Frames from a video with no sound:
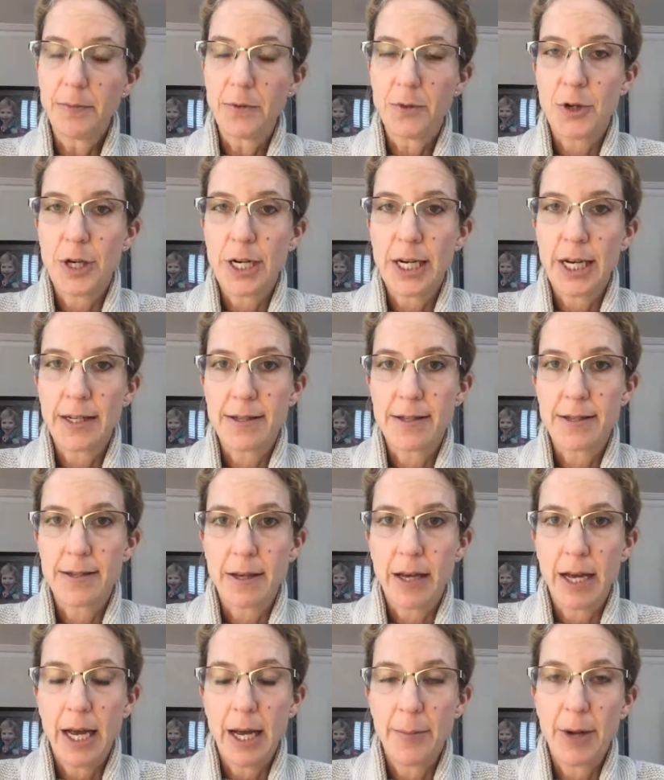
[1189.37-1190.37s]
tree nuts.
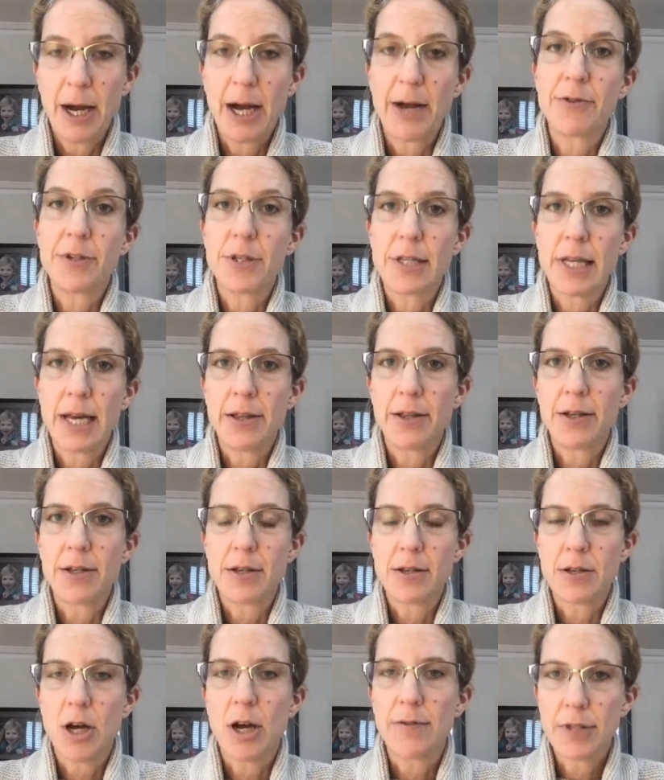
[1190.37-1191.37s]
I have to say this
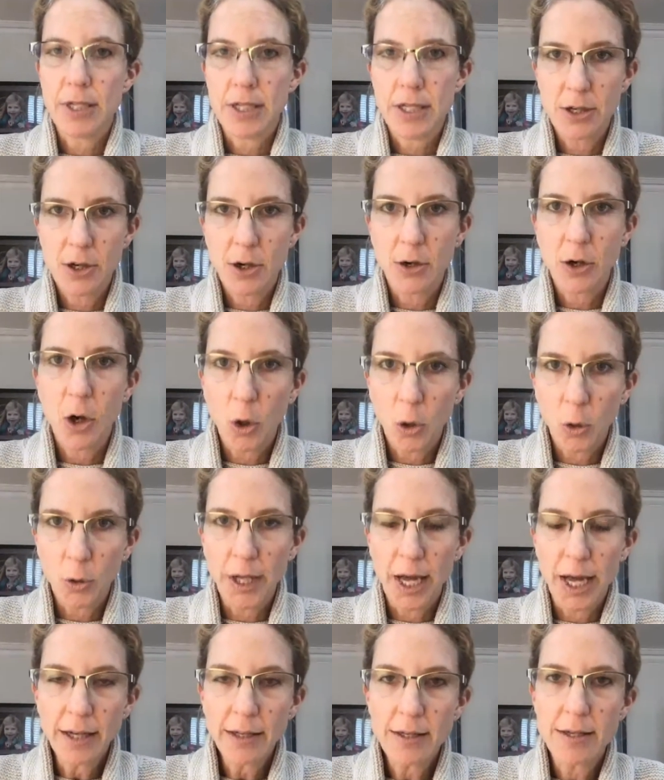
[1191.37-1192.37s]
is obviously not whole
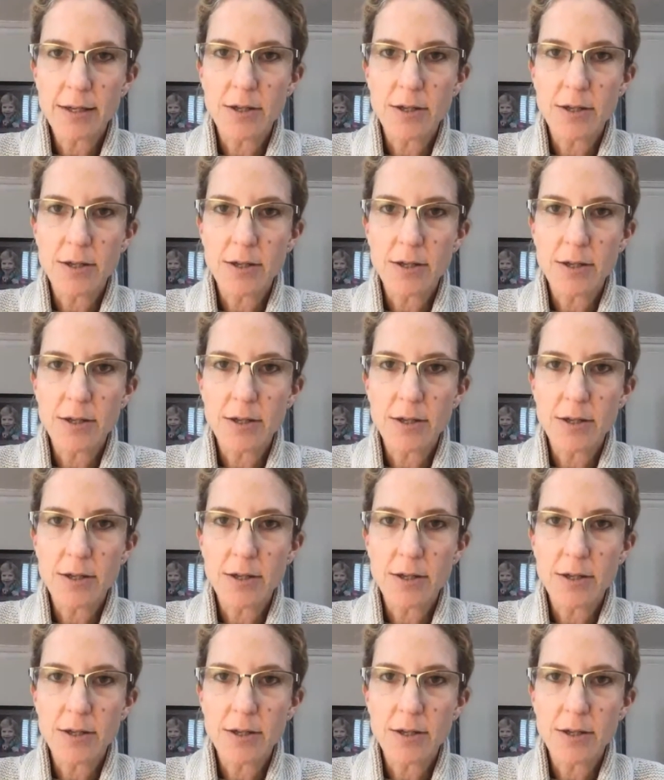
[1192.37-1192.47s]
nuts,